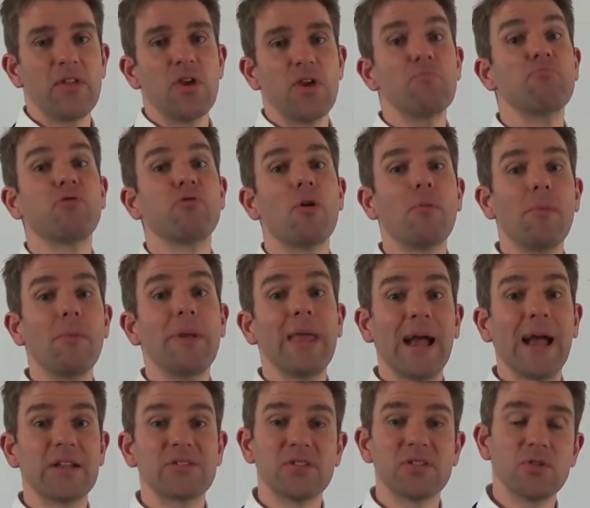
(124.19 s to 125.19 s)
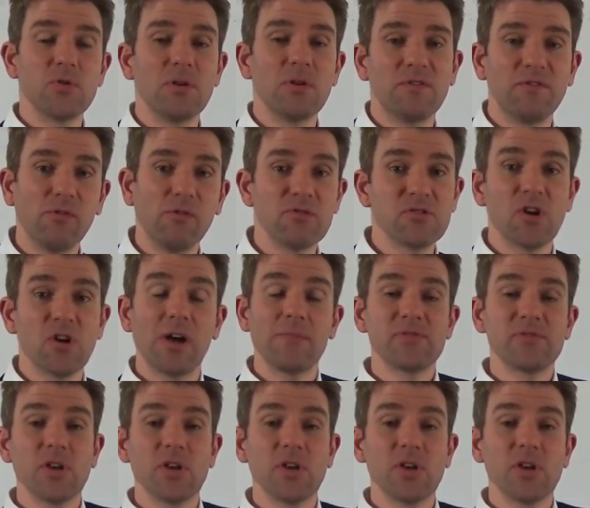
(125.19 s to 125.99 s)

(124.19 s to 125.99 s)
you probably had to do it full time.